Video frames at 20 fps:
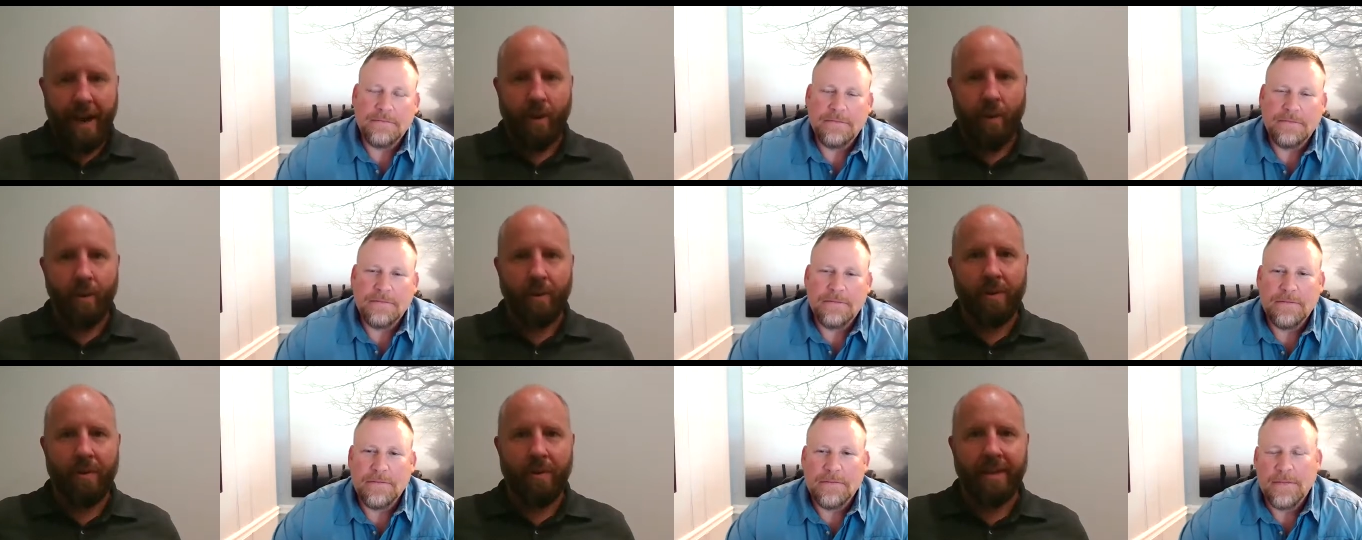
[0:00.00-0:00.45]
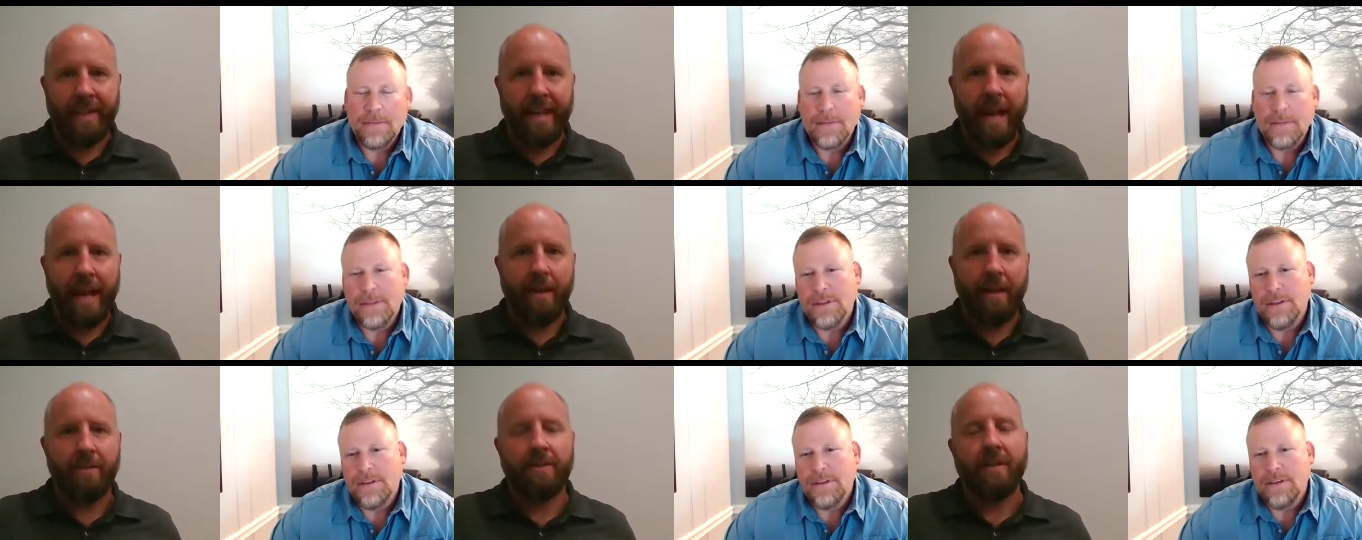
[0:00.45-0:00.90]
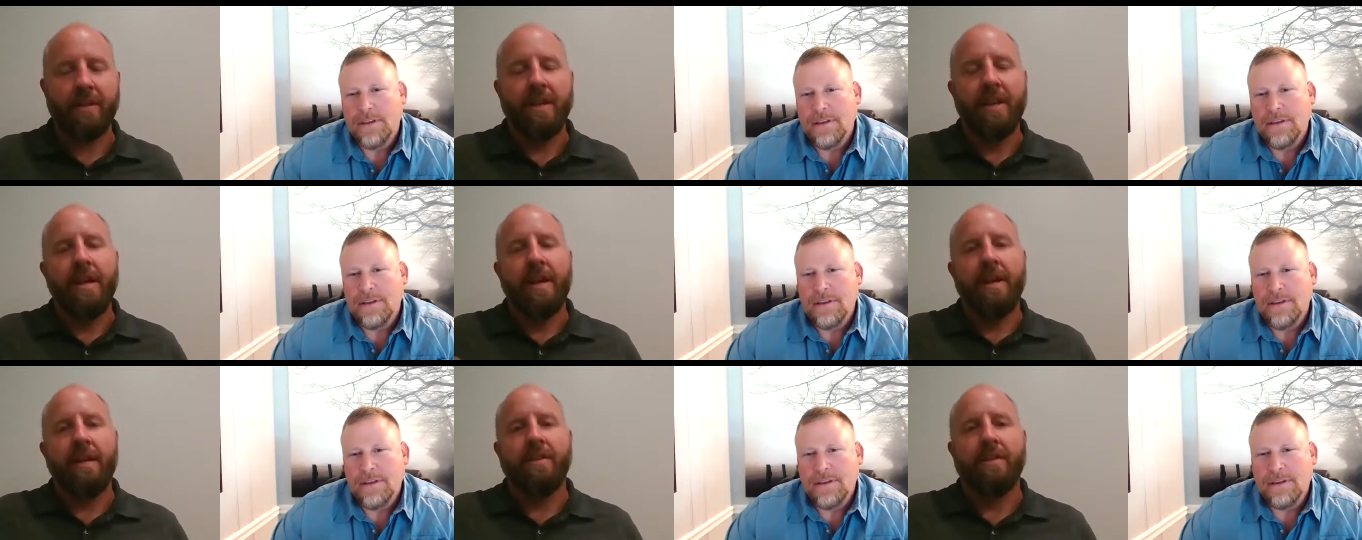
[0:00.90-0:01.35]
Speaker 1: I ordered the cat.
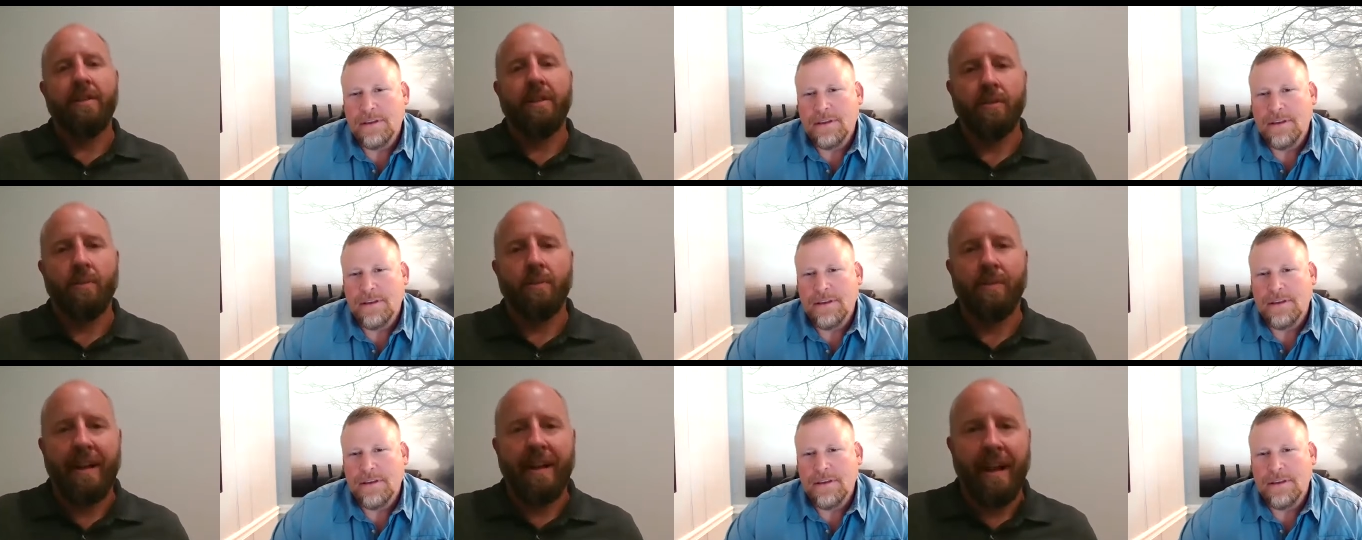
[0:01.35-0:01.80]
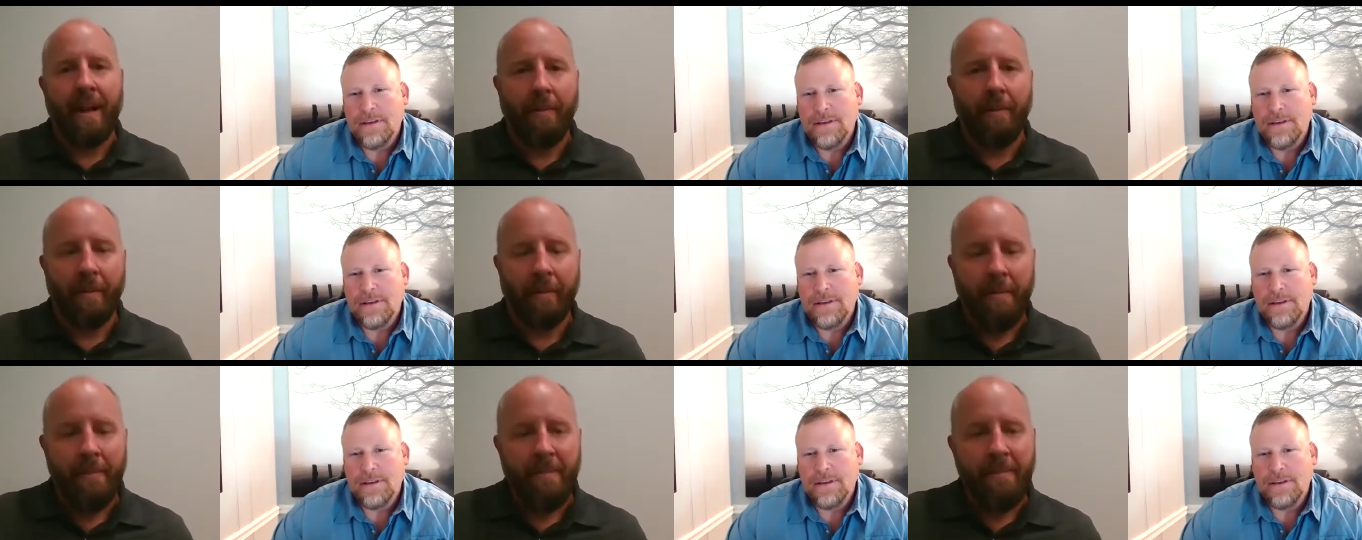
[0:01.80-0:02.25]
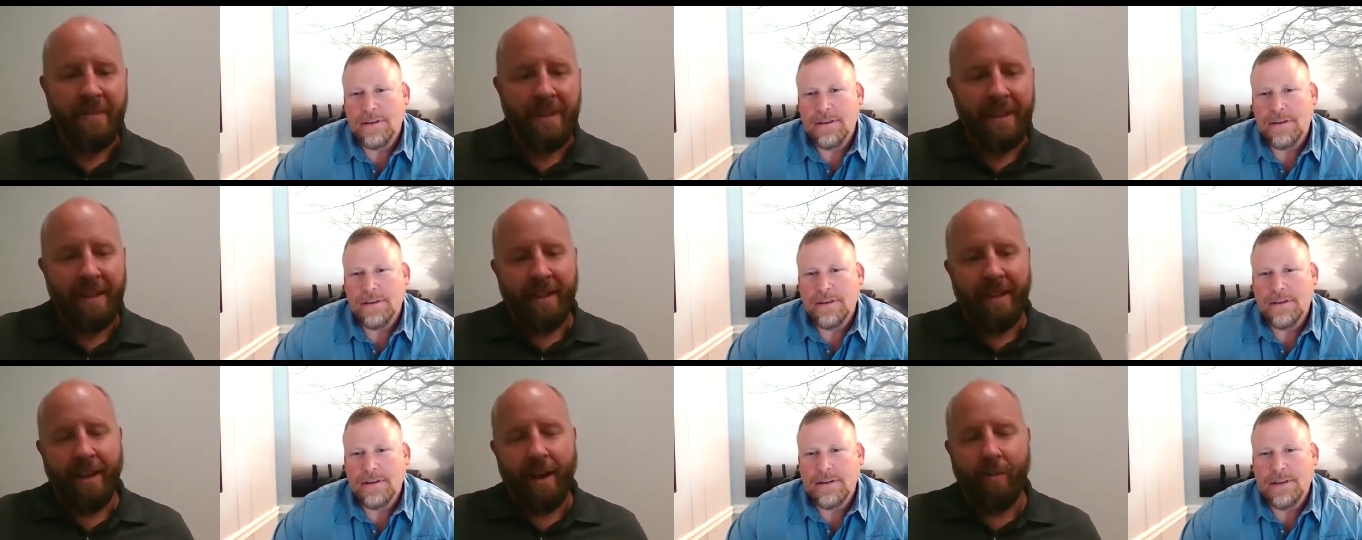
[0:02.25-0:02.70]
This is what happened.
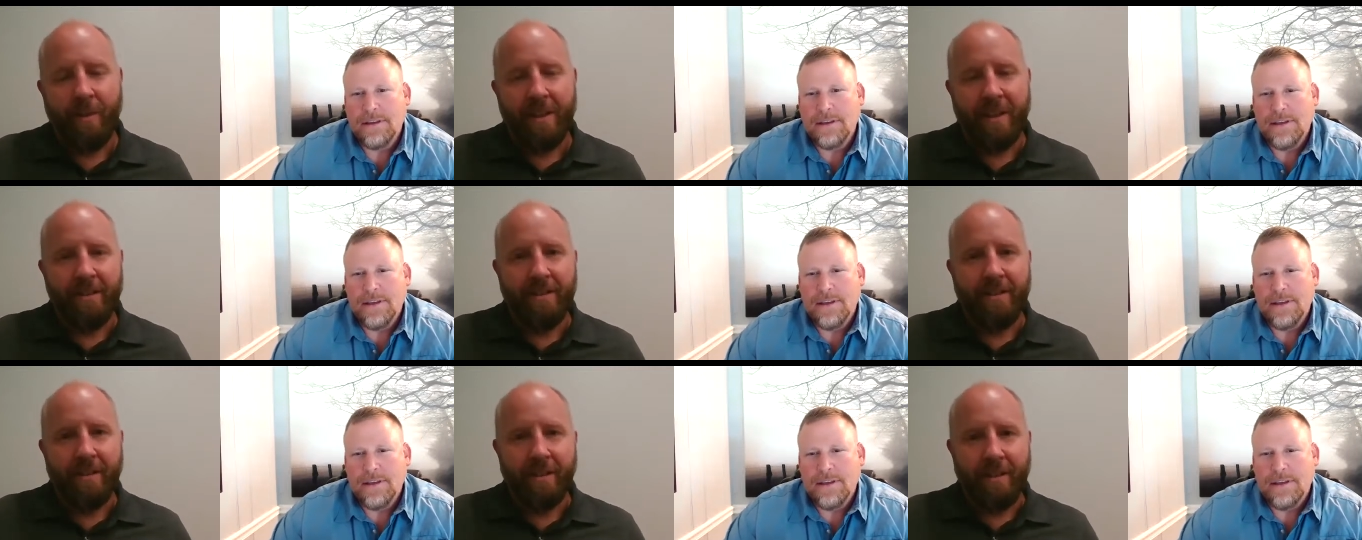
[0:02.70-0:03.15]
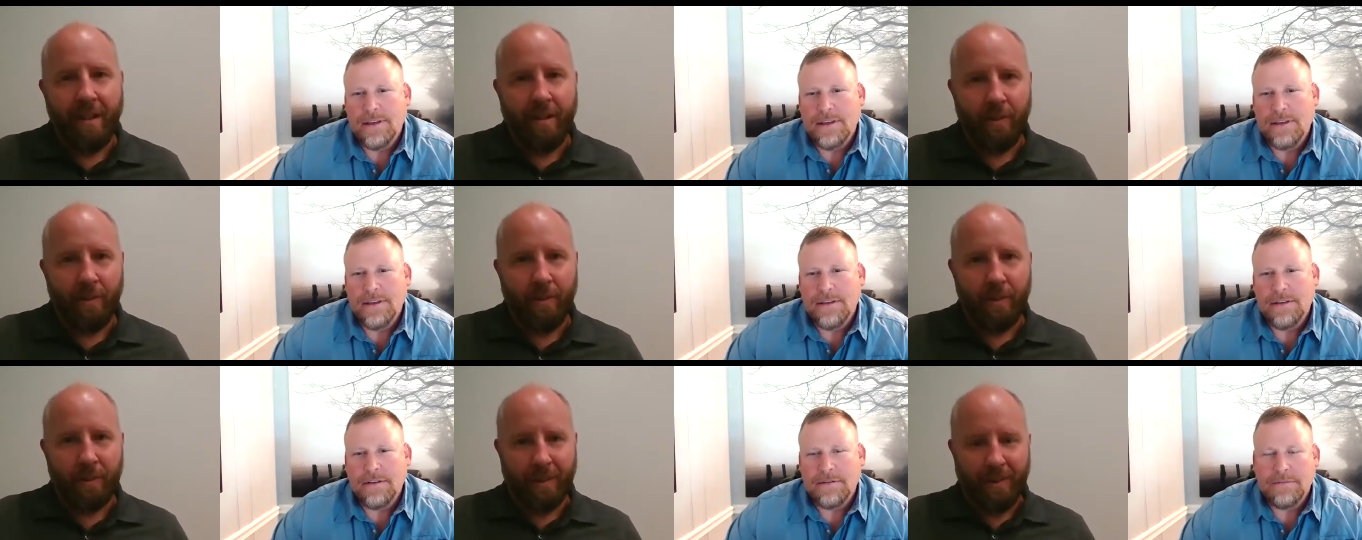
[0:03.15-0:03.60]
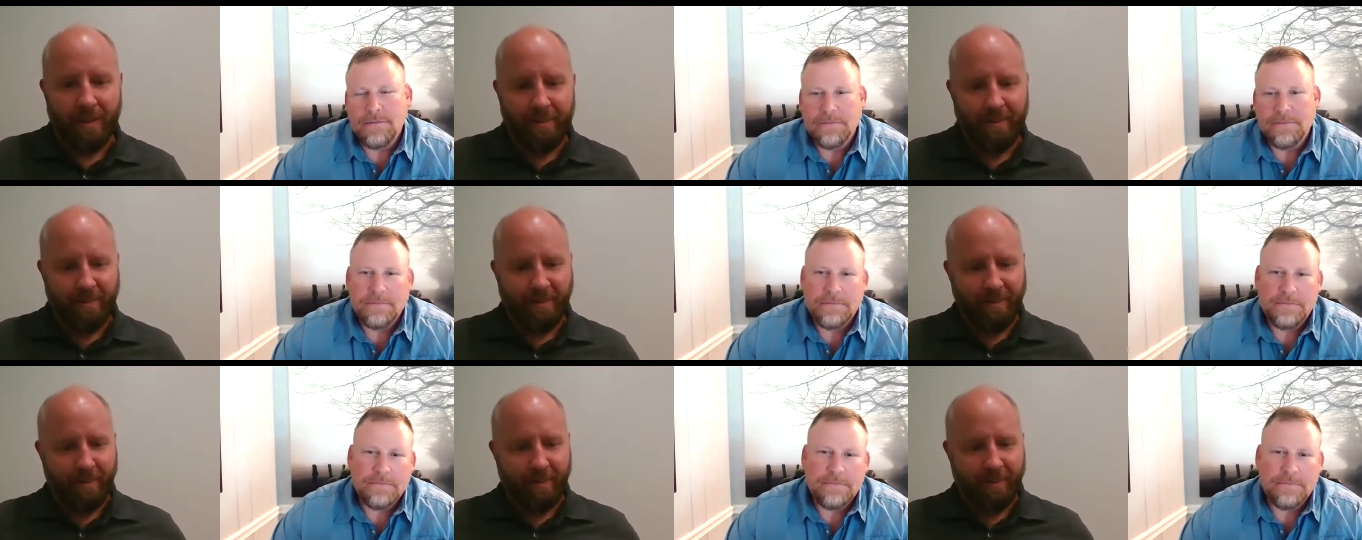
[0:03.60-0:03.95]
I went into Lowe's.